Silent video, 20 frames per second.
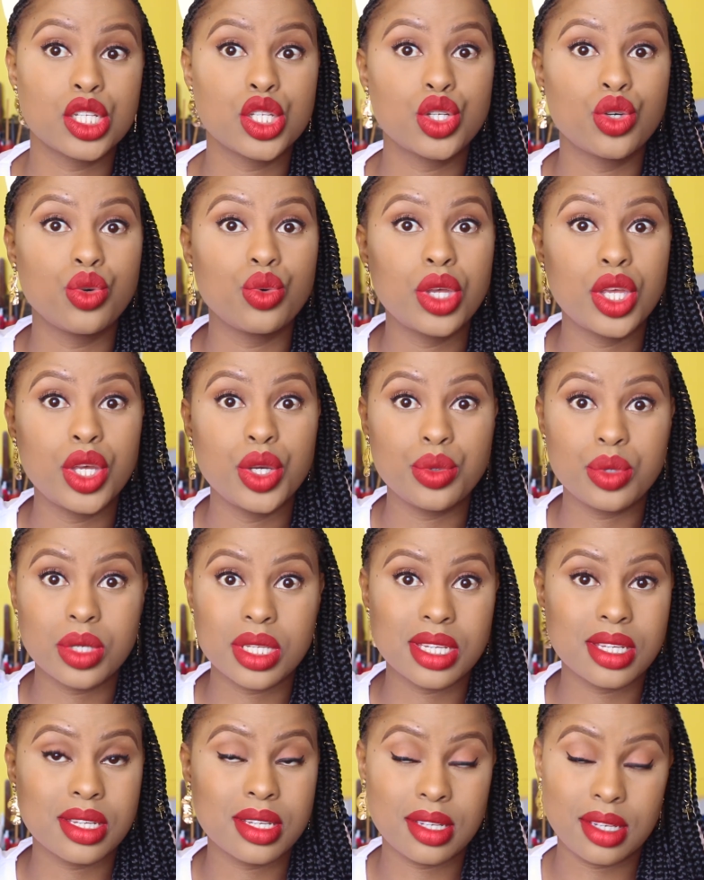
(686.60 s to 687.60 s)
Too cute.
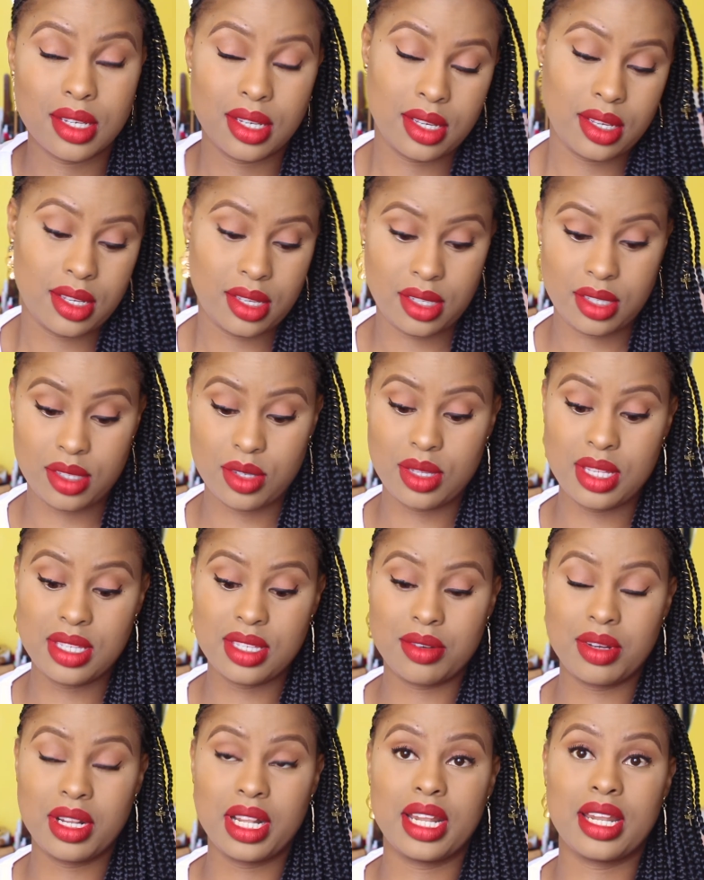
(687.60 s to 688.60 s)
These
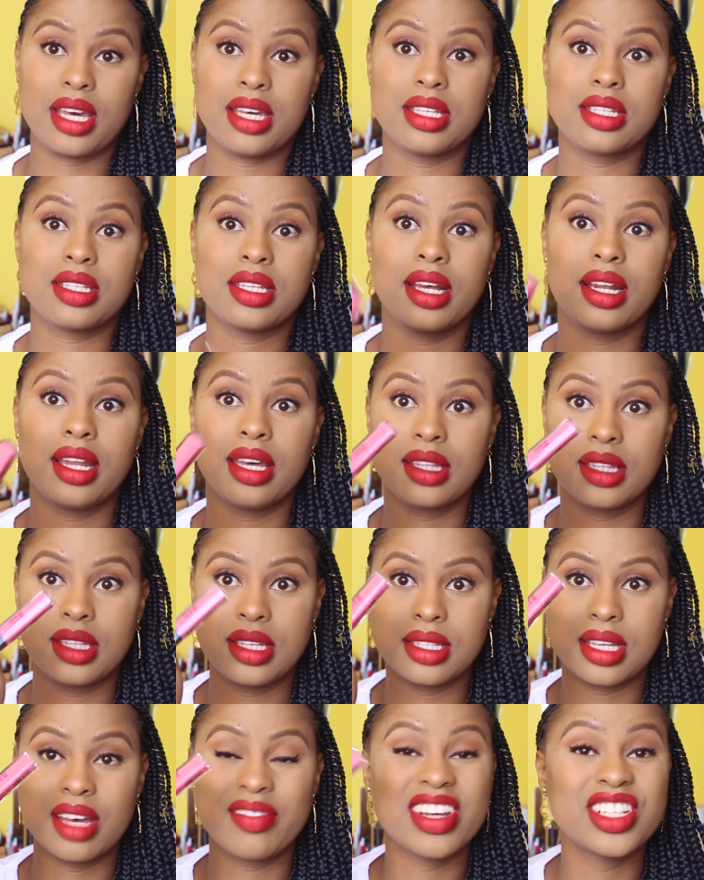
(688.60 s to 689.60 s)
are really nice. I like
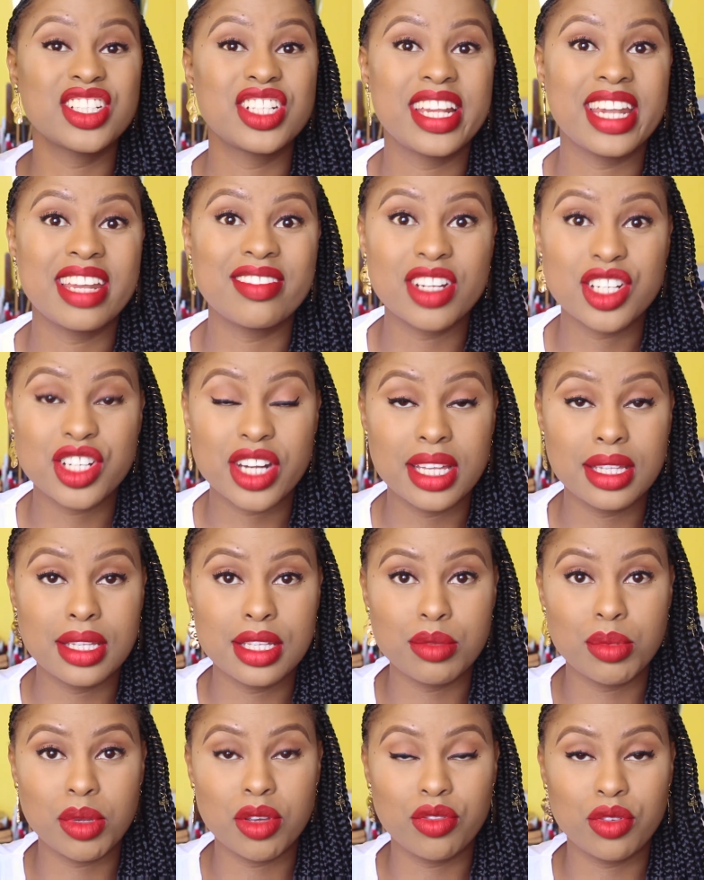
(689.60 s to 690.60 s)
these. I've actually never tried
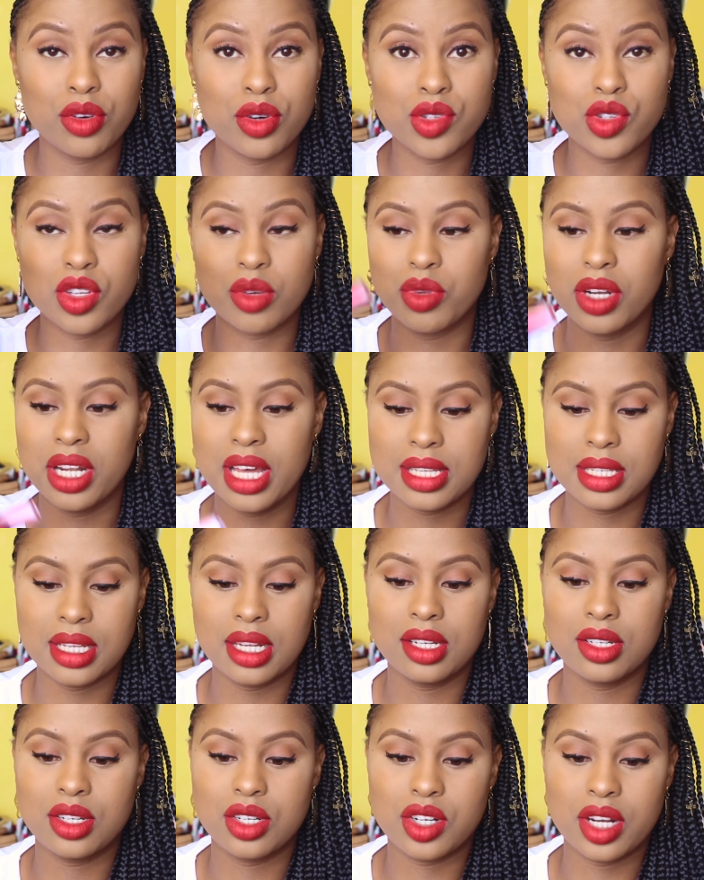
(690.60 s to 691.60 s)
these before, so I'm really
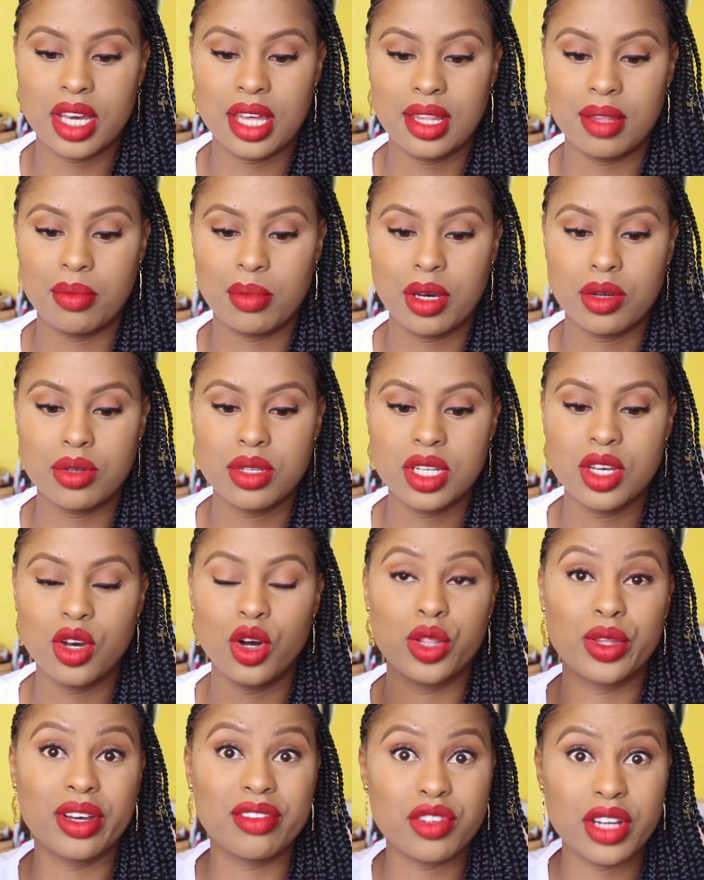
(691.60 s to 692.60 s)
excited to try them.
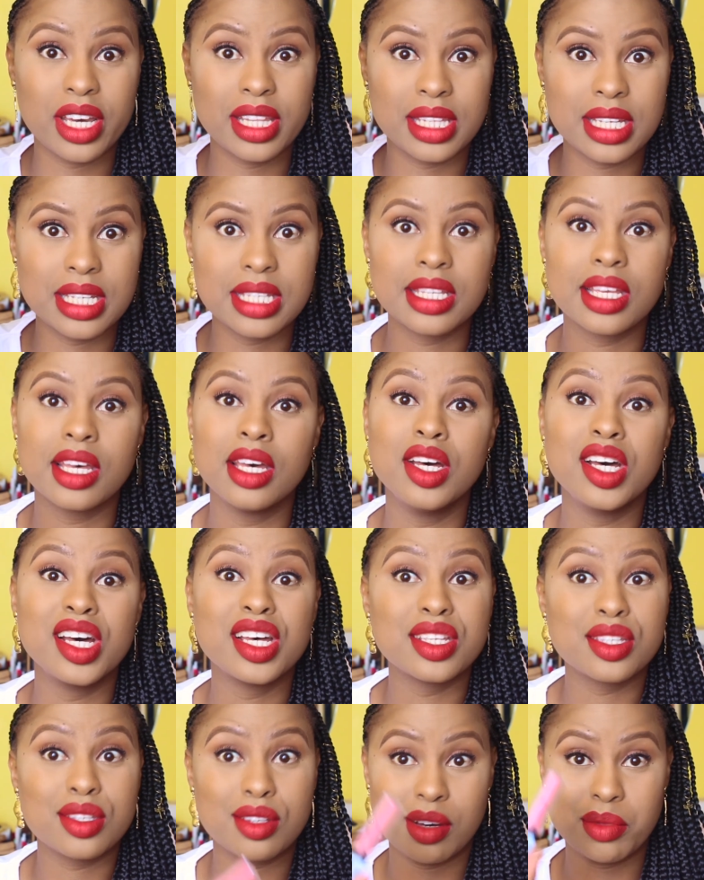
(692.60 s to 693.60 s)
Although I've tried this,
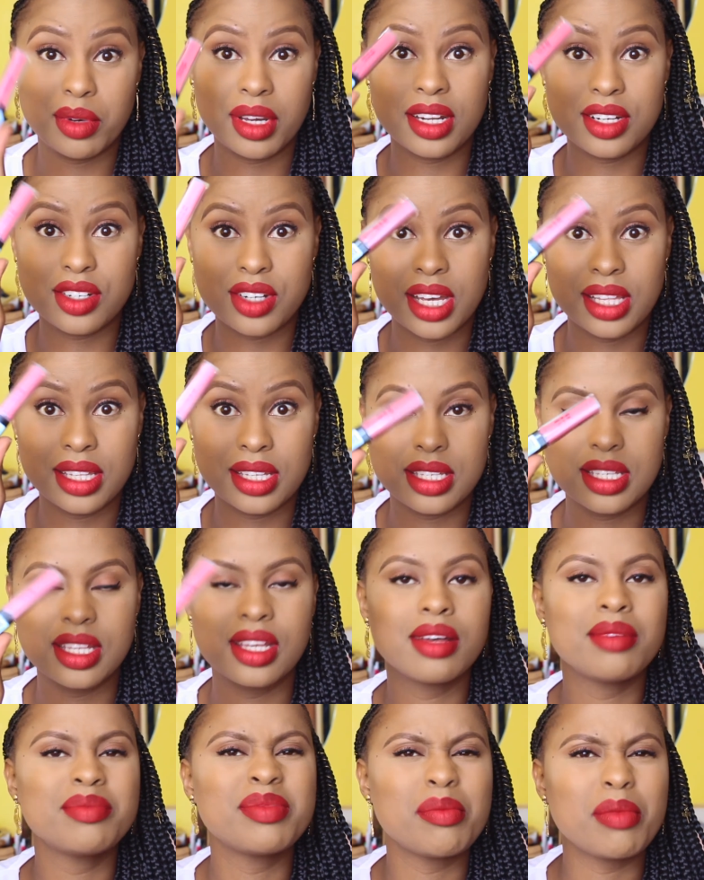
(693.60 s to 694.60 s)
so I'm gonna try this
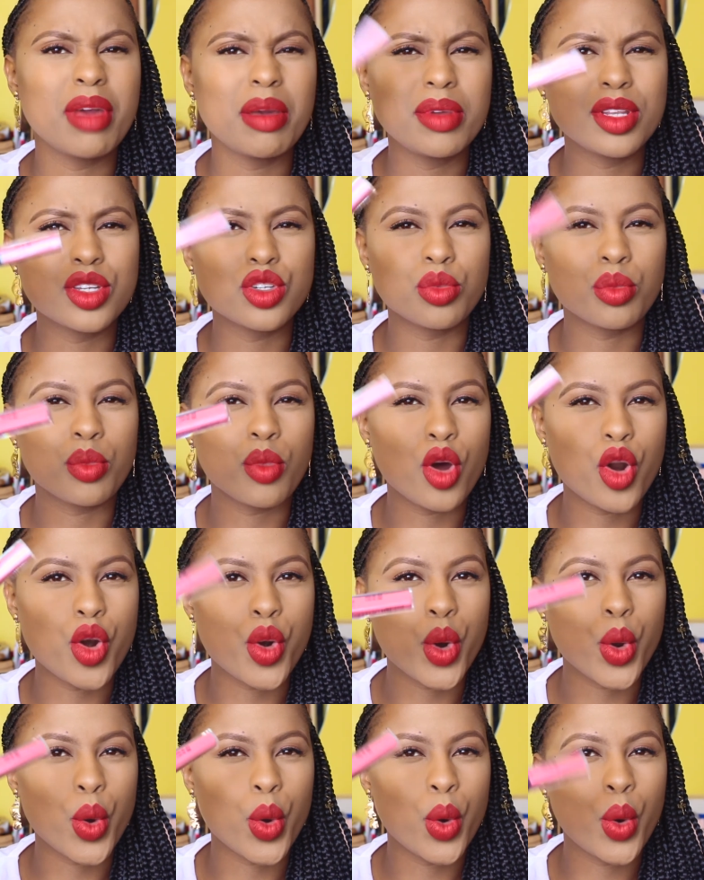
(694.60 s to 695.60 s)
maybe
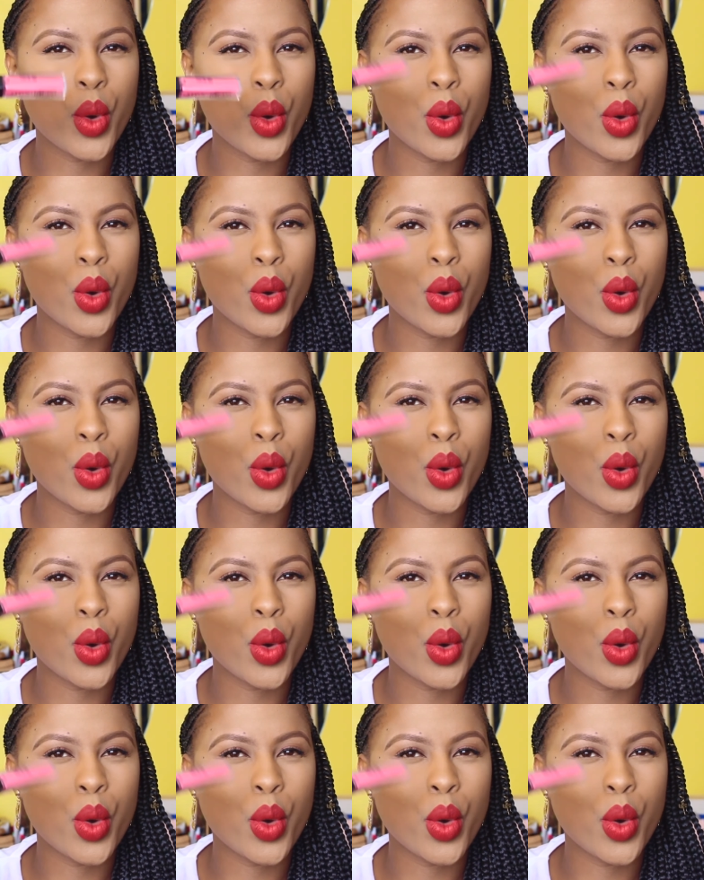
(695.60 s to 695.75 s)
tomorrow.